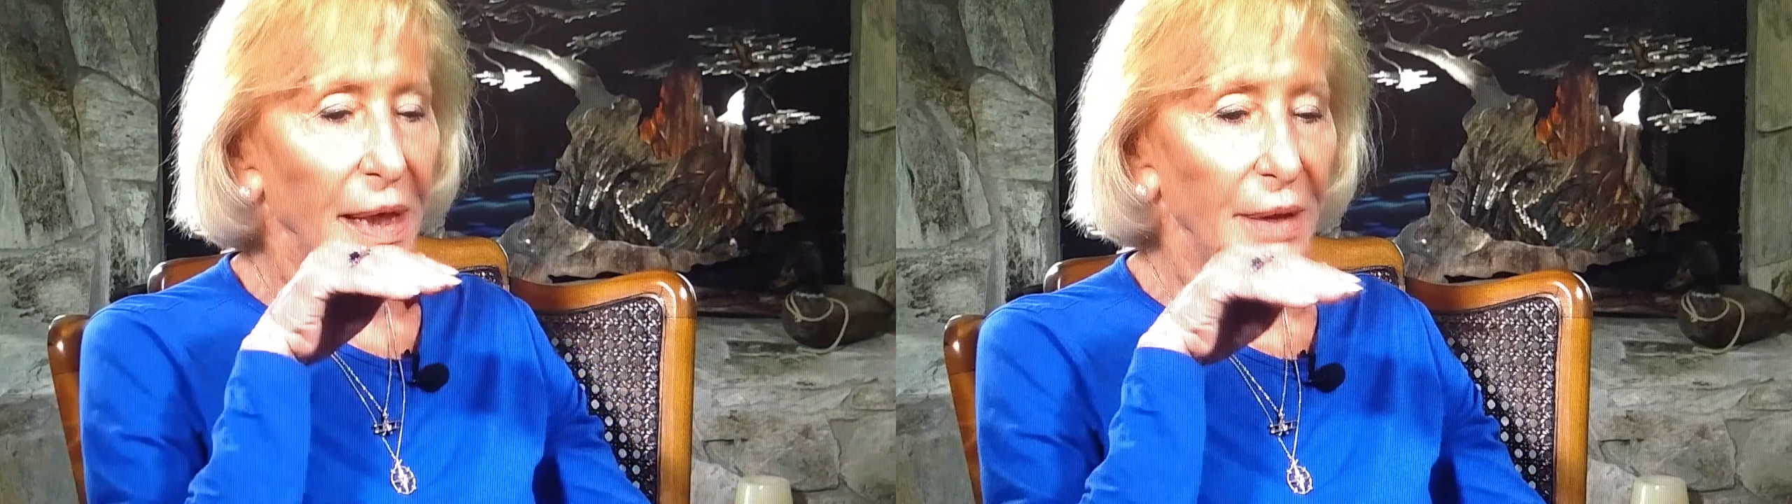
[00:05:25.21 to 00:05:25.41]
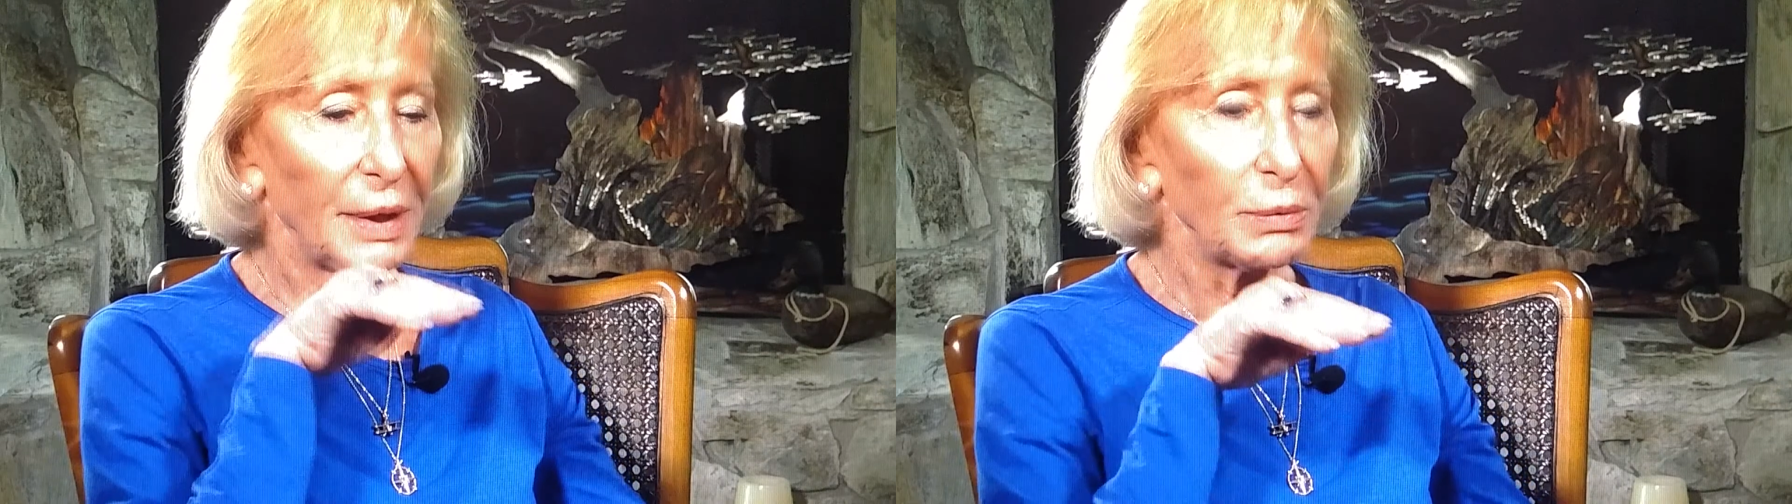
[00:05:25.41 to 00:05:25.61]

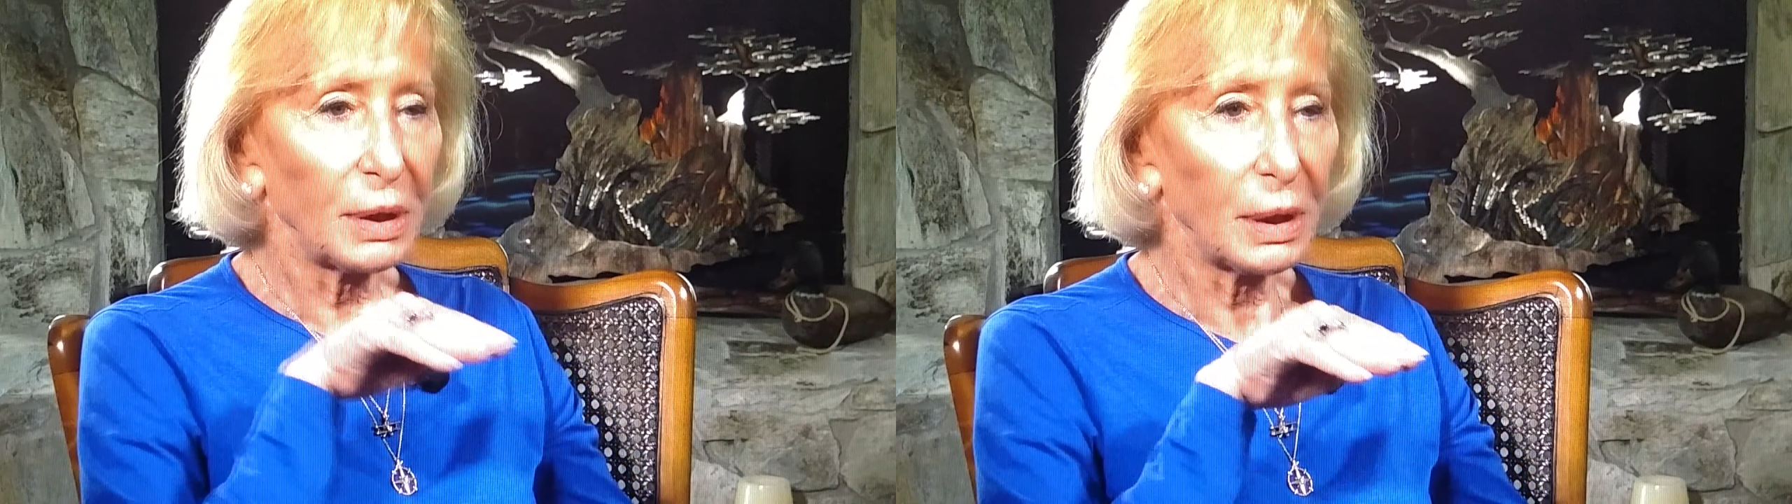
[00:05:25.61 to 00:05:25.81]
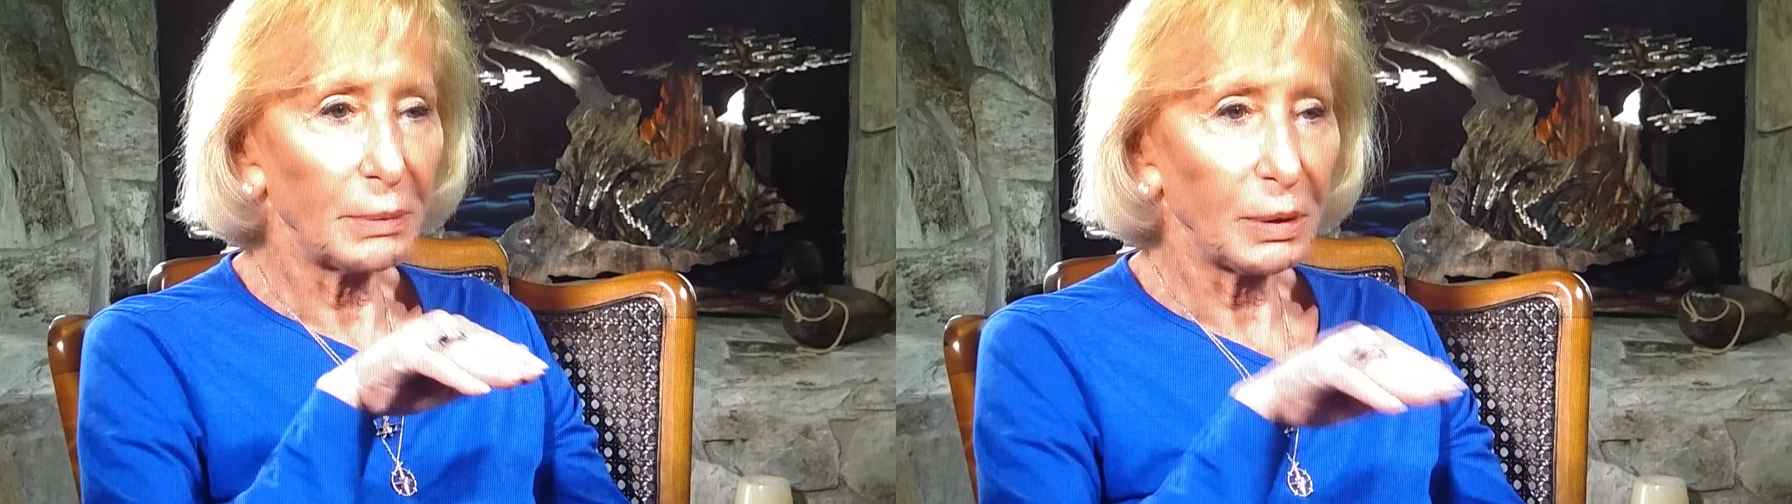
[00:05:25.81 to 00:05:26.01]
and they were
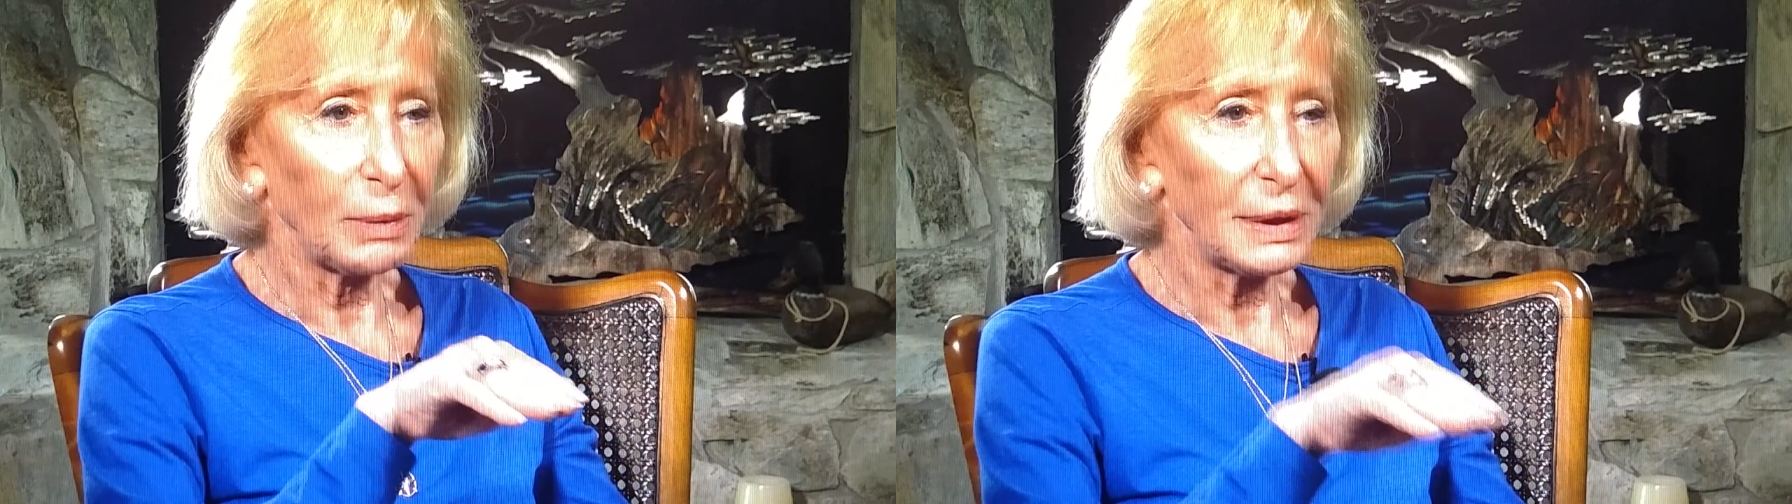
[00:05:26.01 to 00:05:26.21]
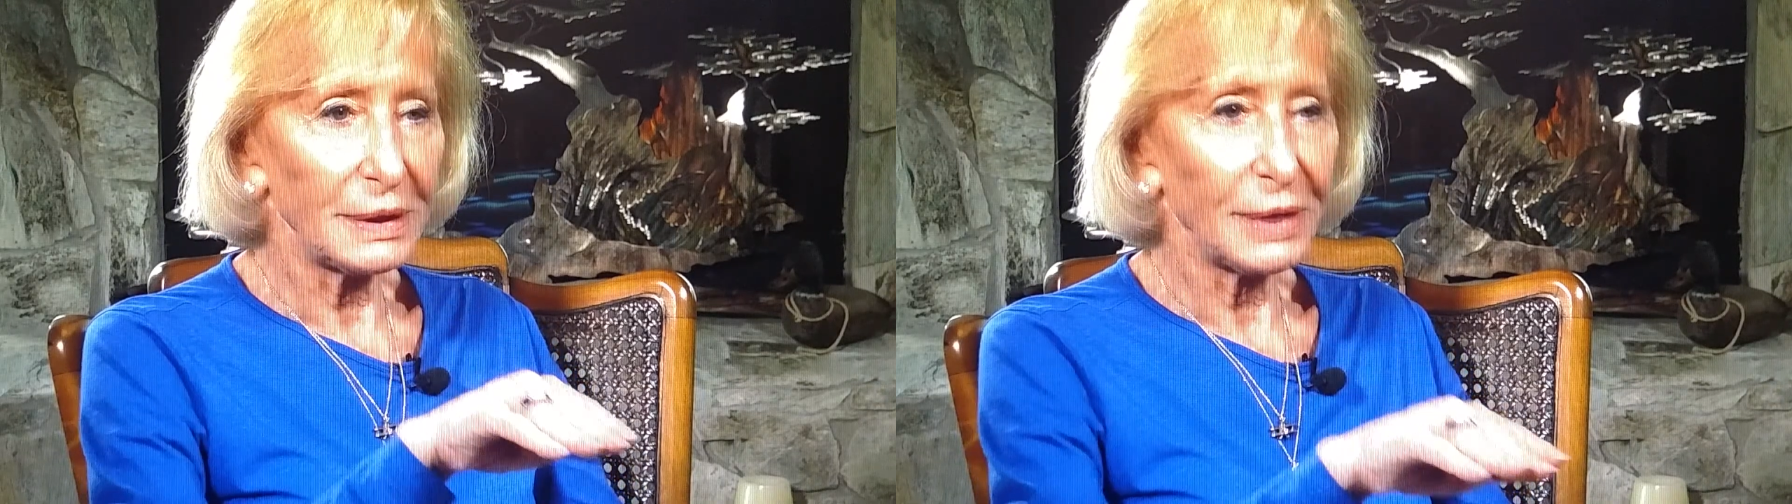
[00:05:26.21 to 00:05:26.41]
coming
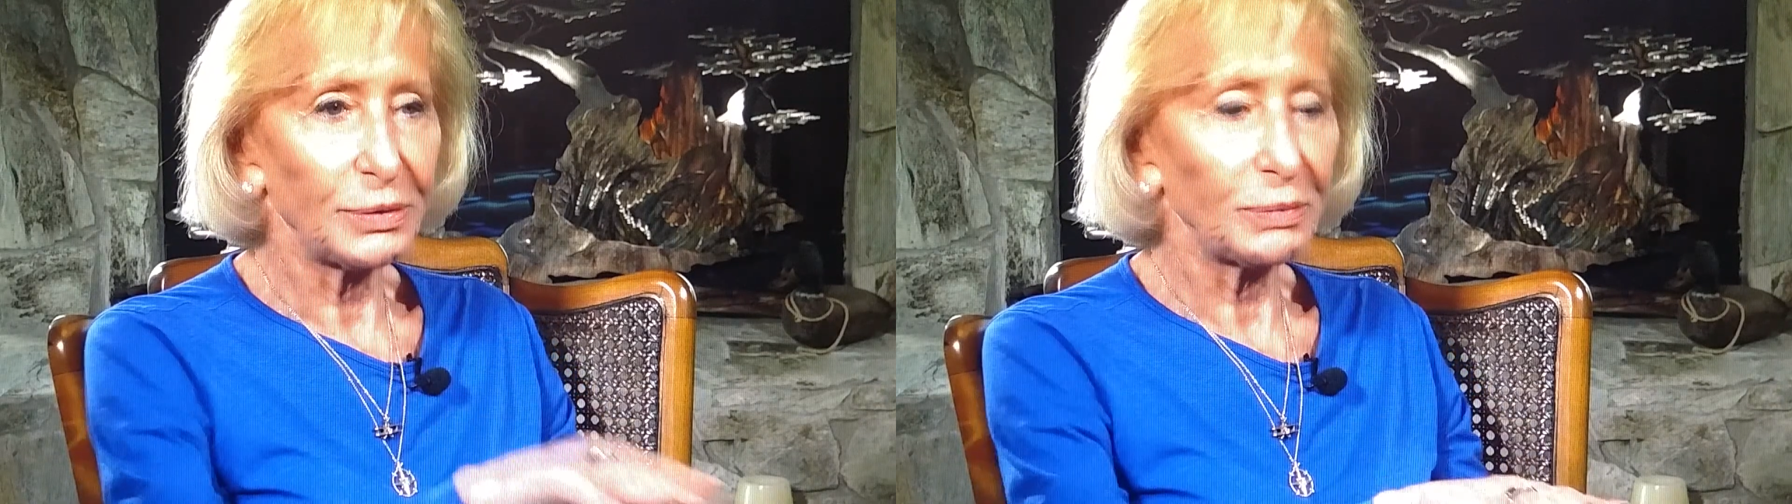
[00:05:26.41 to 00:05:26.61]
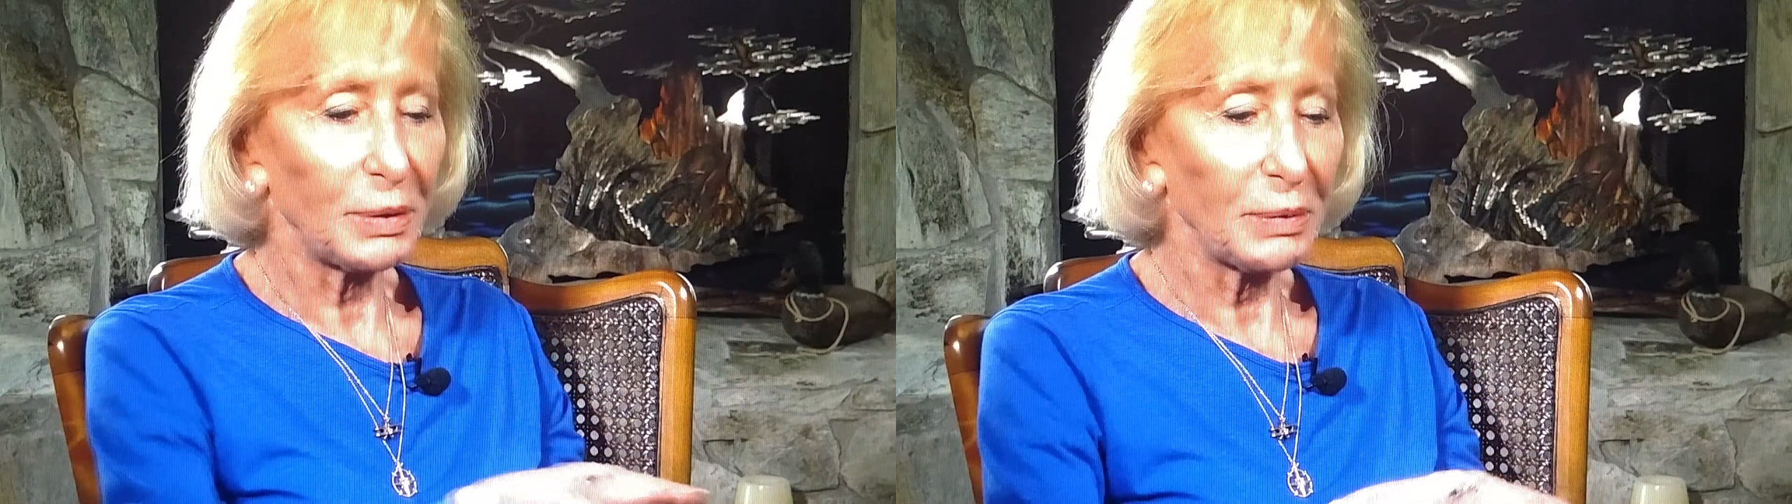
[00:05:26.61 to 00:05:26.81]
right down the
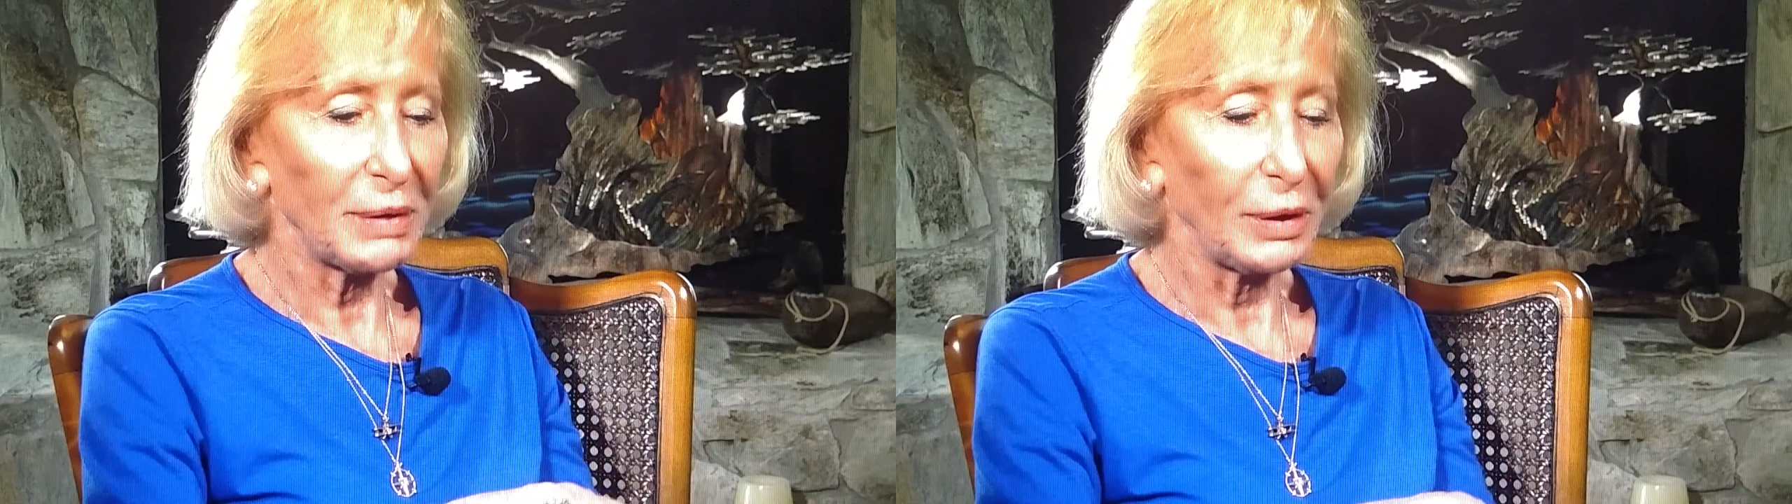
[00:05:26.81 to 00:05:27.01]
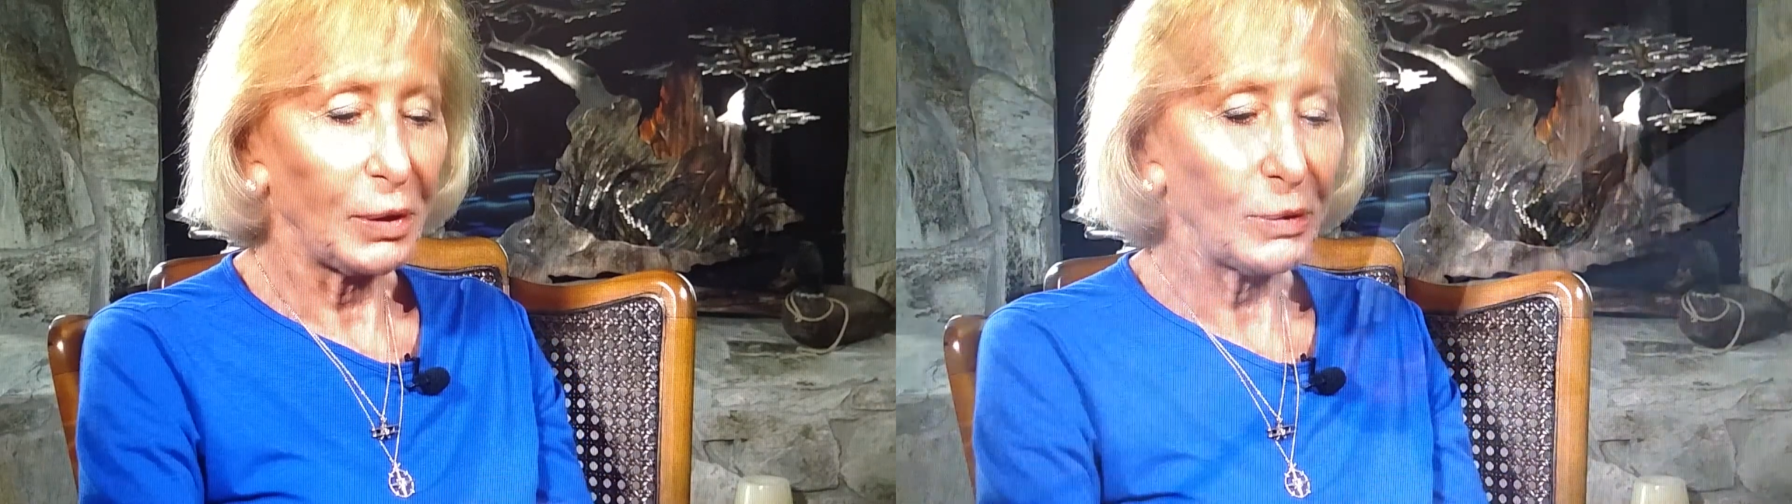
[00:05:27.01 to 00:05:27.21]
runway
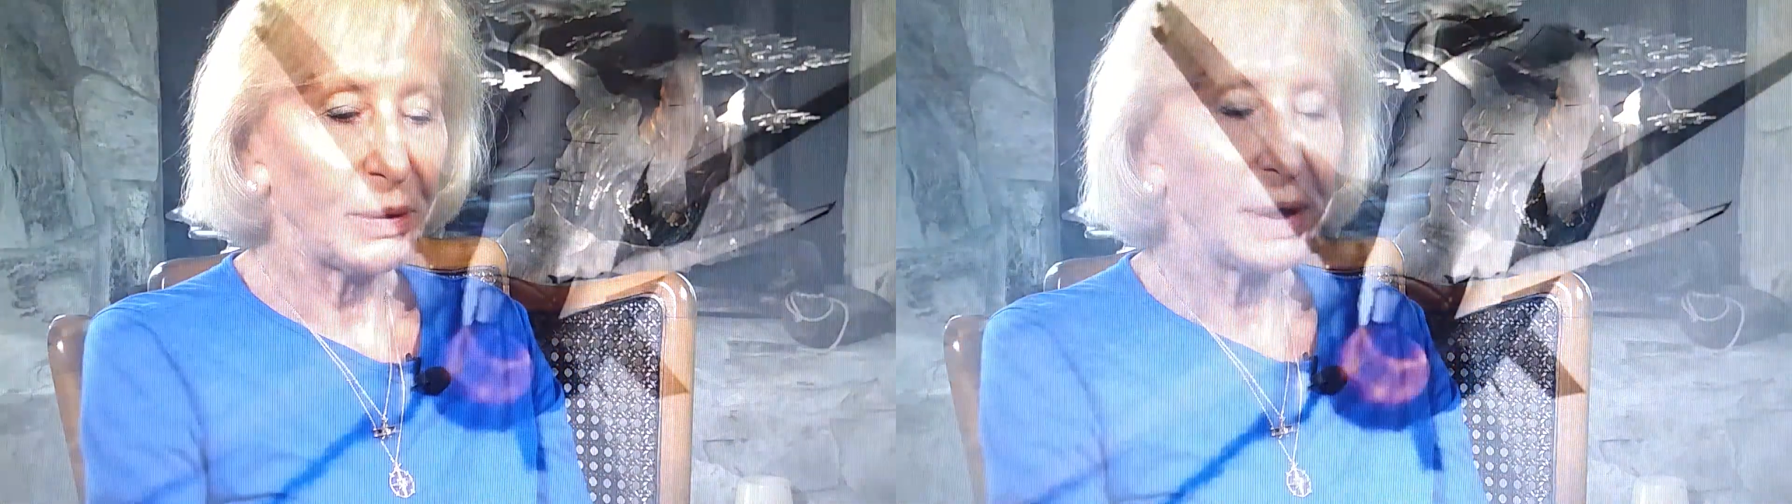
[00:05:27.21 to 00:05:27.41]
low,